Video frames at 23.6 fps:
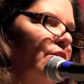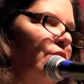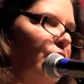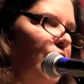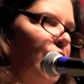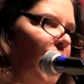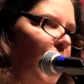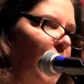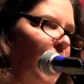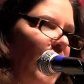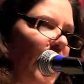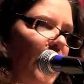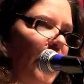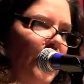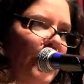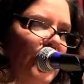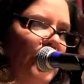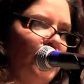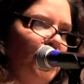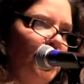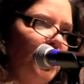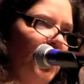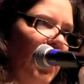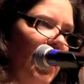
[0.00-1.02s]
You know
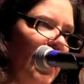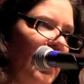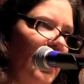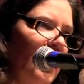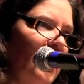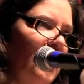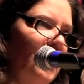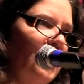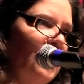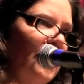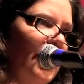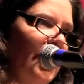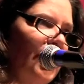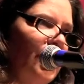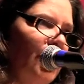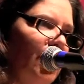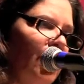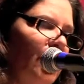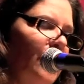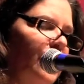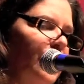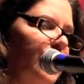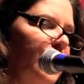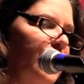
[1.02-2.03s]
about betrayal and
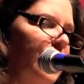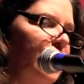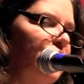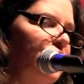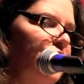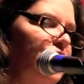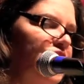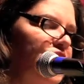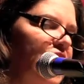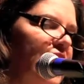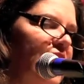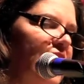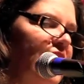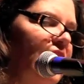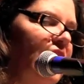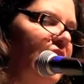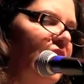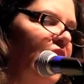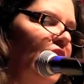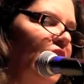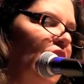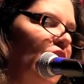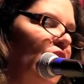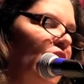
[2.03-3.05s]

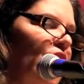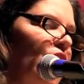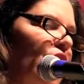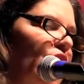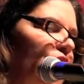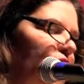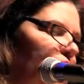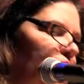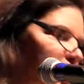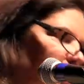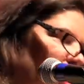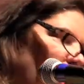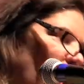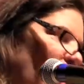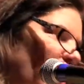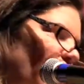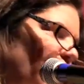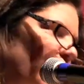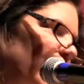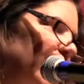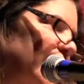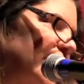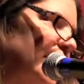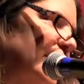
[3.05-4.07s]
confusion. You
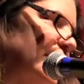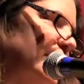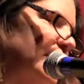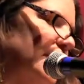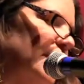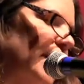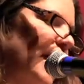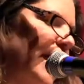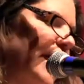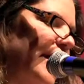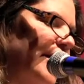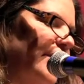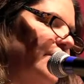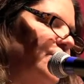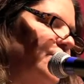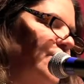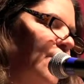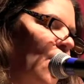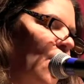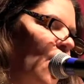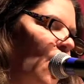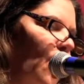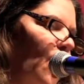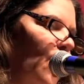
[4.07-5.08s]
know what it is like
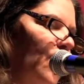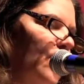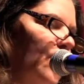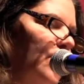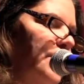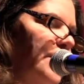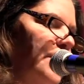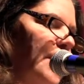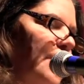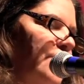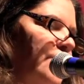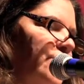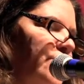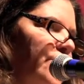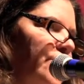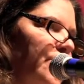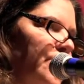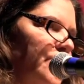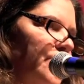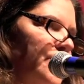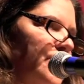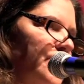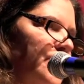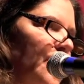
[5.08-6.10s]
to hold onto
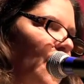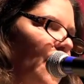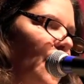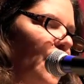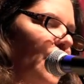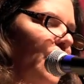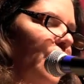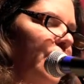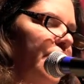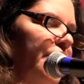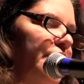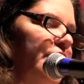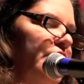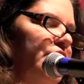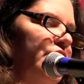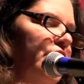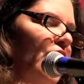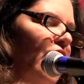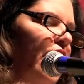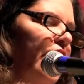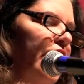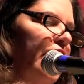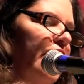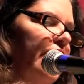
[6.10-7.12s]
your soul in the
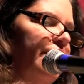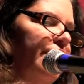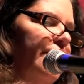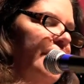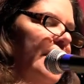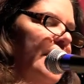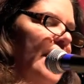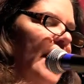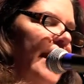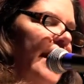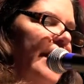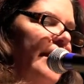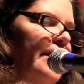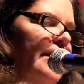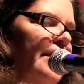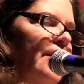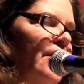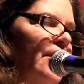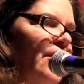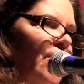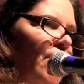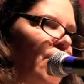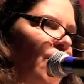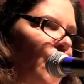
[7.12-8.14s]
dark of the night
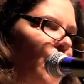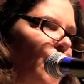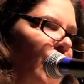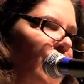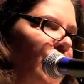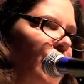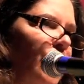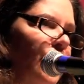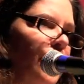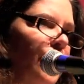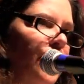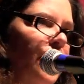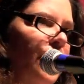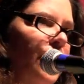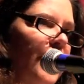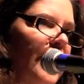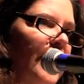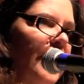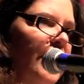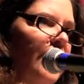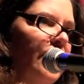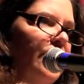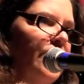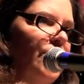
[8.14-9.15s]
when you
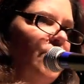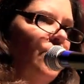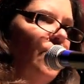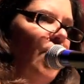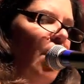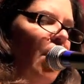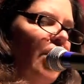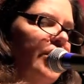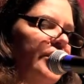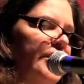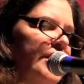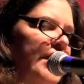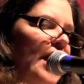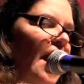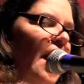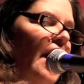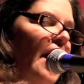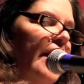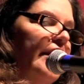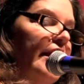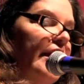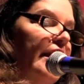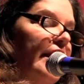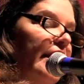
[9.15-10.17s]
feel you are
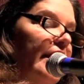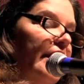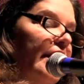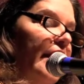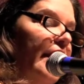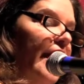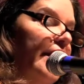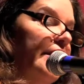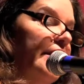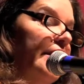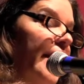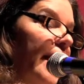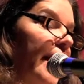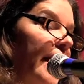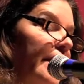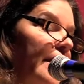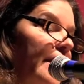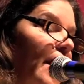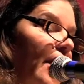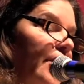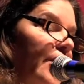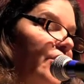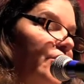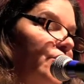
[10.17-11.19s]
dying and
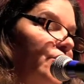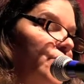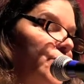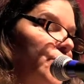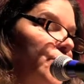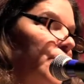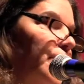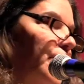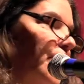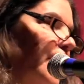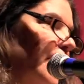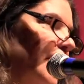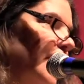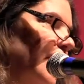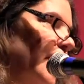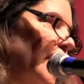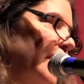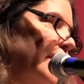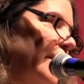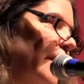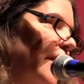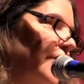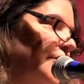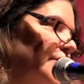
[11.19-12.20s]
cannot endure
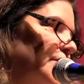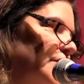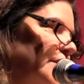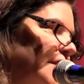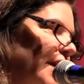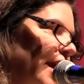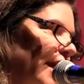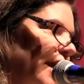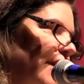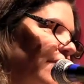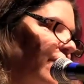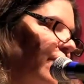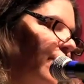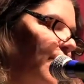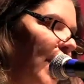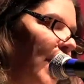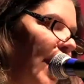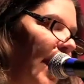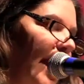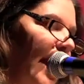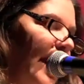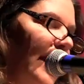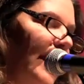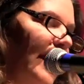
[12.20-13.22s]
another day of
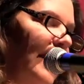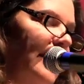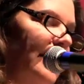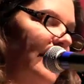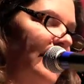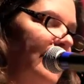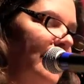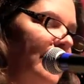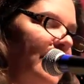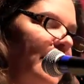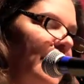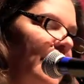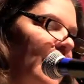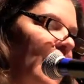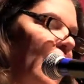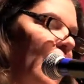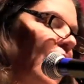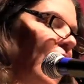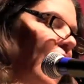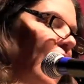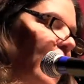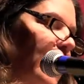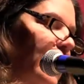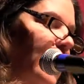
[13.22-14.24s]
pain,
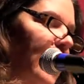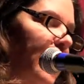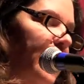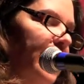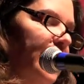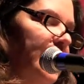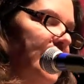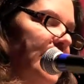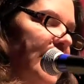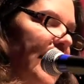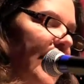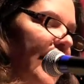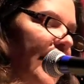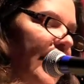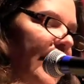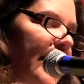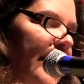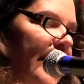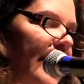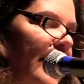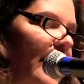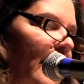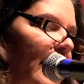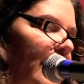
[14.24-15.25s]
another
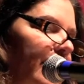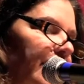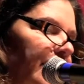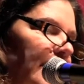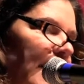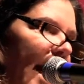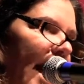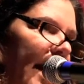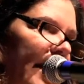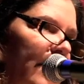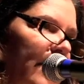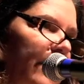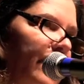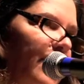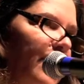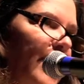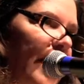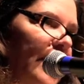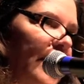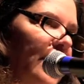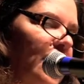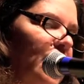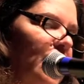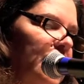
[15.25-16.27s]
day of lack of
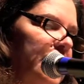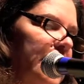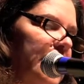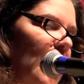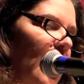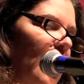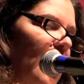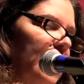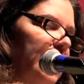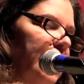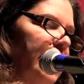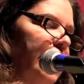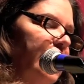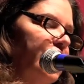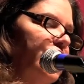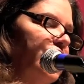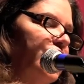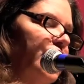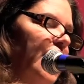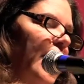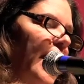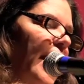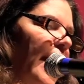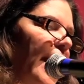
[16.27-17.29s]
medical knowledge,
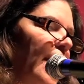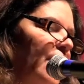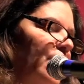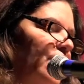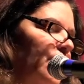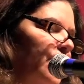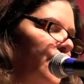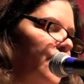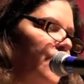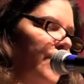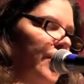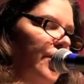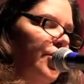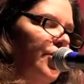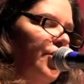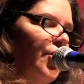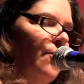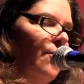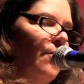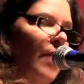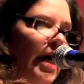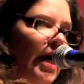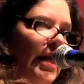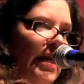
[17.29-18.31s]
and you feel
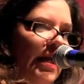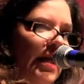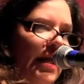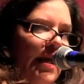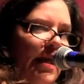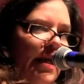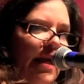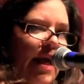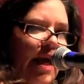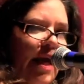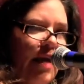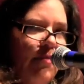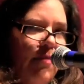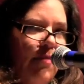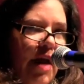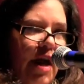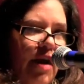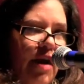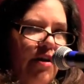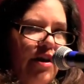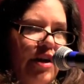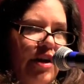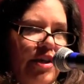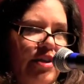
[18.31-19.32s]
your money and
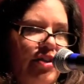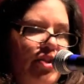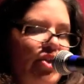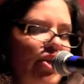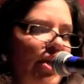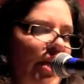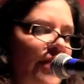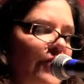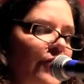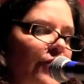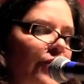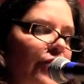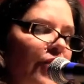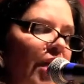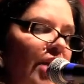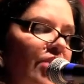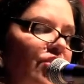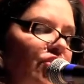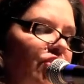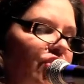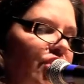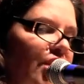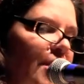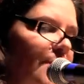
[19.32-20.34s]
marriage and
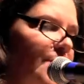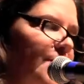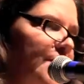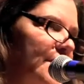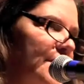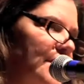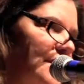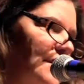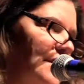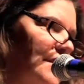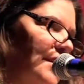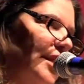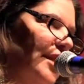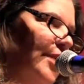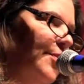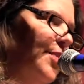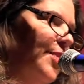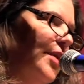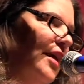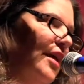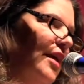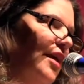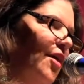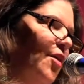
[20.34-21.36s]
friendships
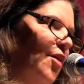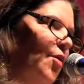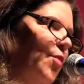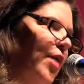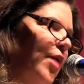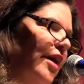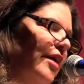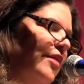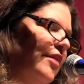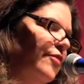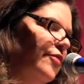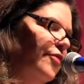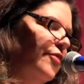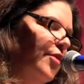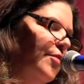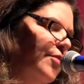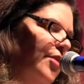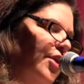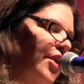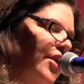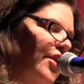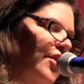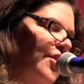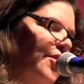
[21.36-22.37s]
slipping away
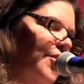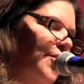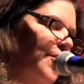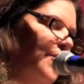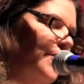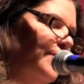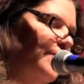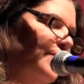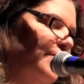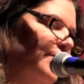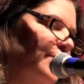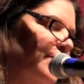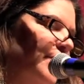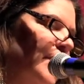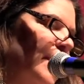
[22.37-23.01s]
from you.